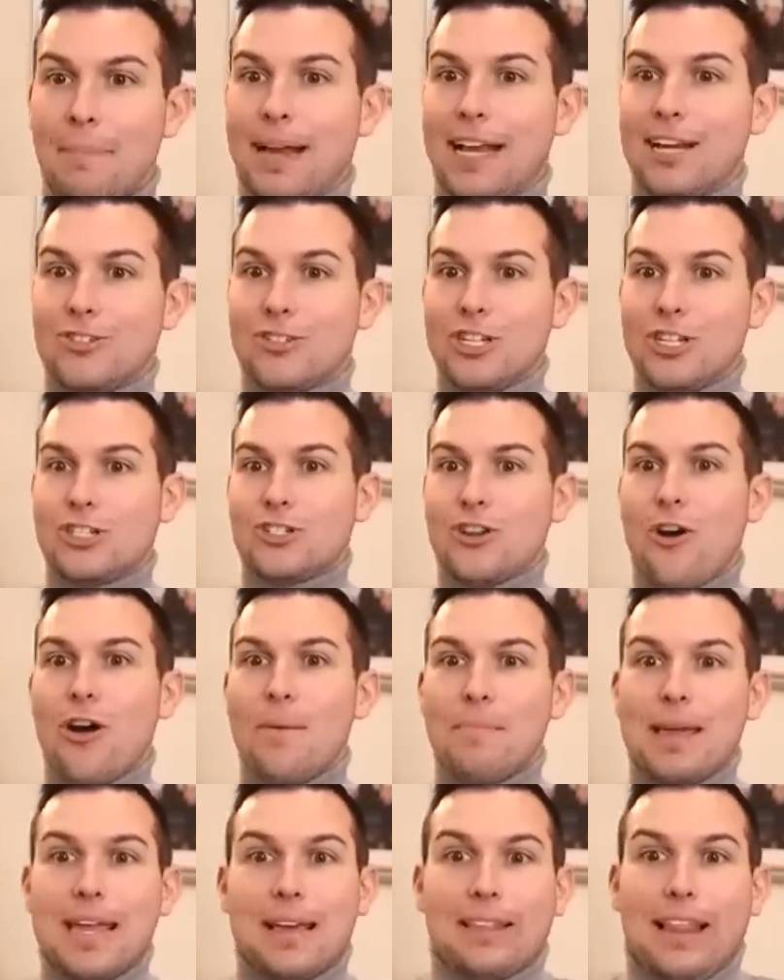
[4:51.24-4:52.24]
because she's
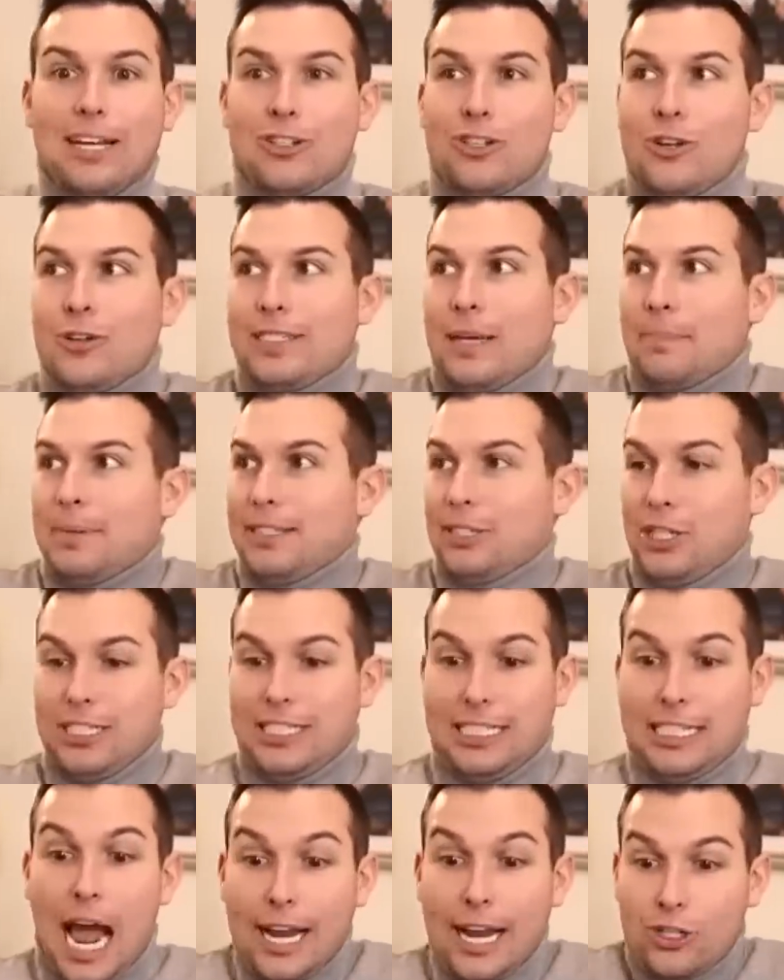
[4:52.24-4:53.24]
showing me it like she's um,
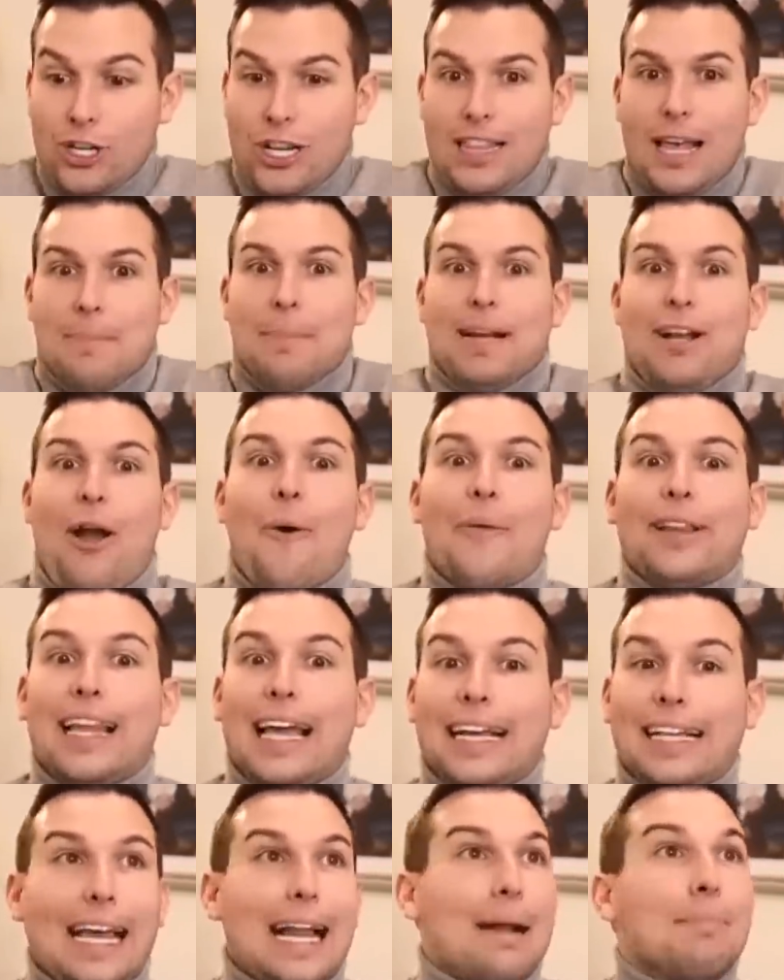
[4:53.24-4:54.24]
she's touching them and going
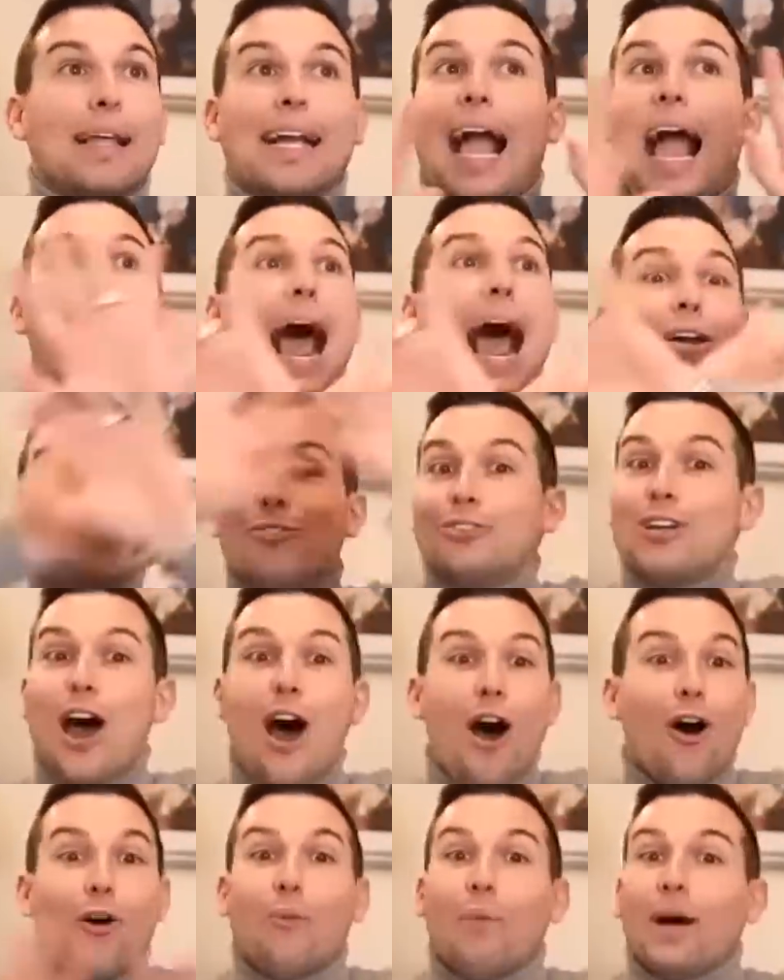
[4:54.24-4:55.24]
like that. I'm like, I don't
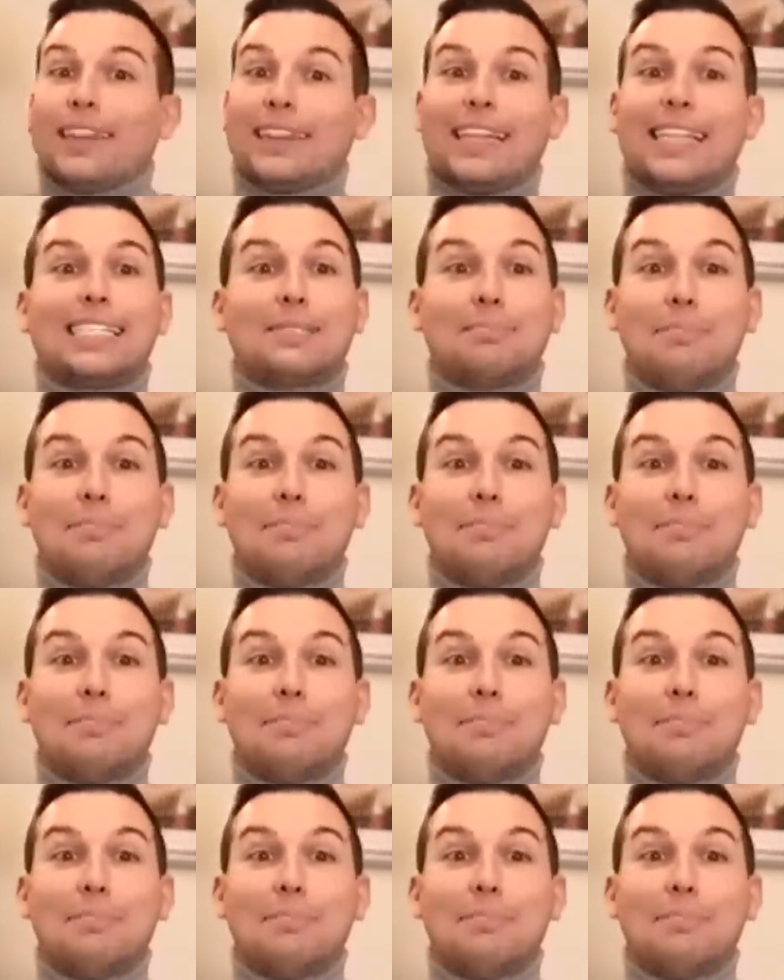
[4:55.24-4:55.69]
know what this